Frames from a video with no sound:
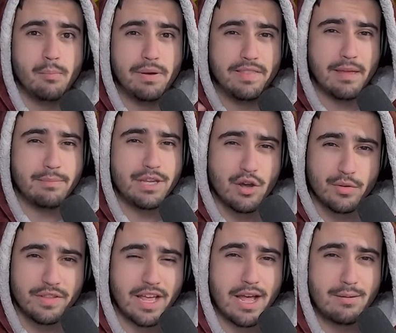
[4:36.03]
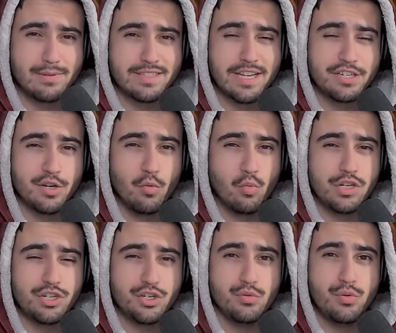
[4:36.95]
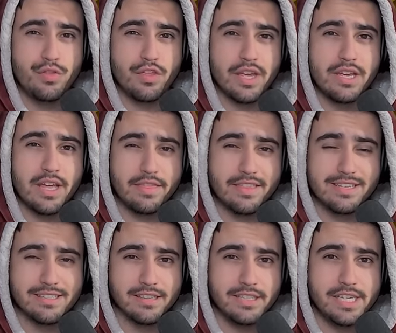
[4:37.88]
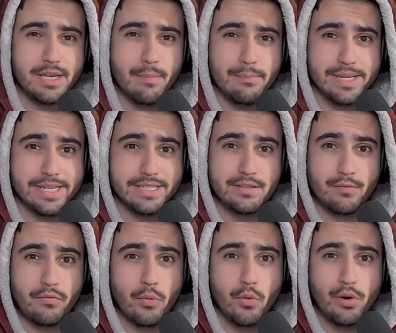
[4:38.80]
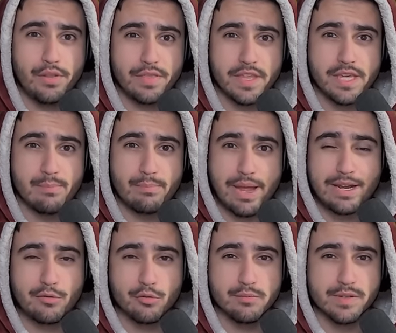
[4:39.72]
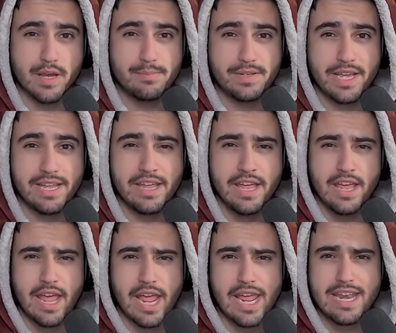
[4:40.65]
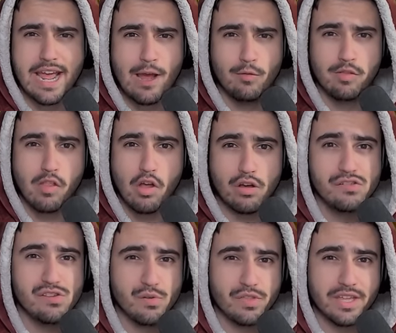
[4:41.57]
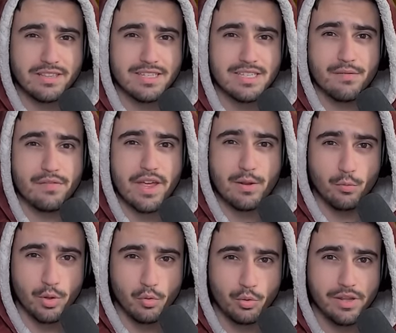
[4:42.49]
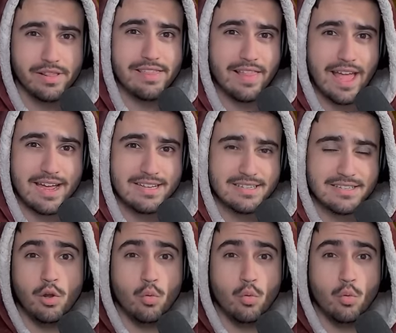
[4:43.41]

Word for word: But let me know in the comment section what you think this leak means for the Backrooms update and how long you think this event will really last,